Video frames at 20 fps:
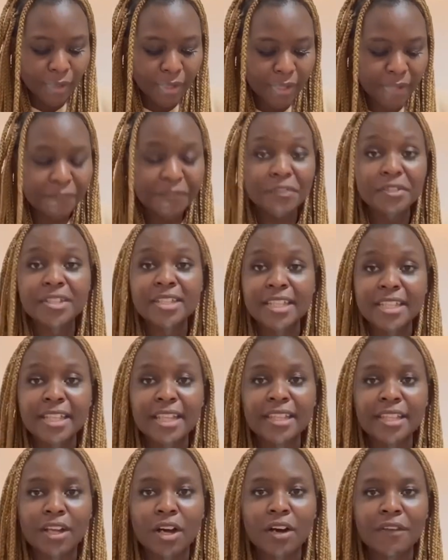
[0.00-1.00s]
If you see
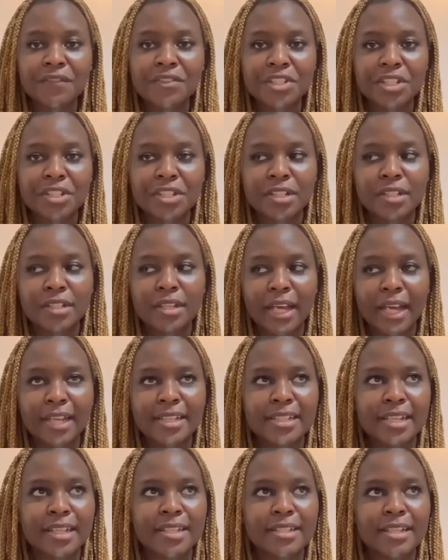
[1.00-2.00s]
that the conversation, like I
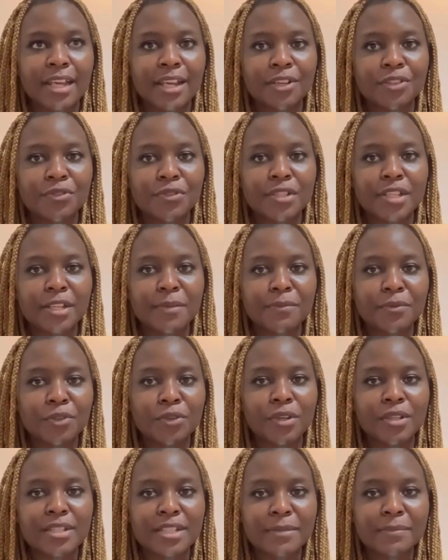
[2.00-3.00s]
said, is getting too deep, you
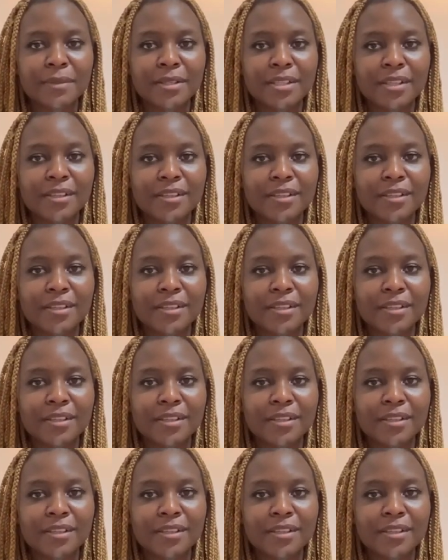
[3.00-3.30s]
can simply tell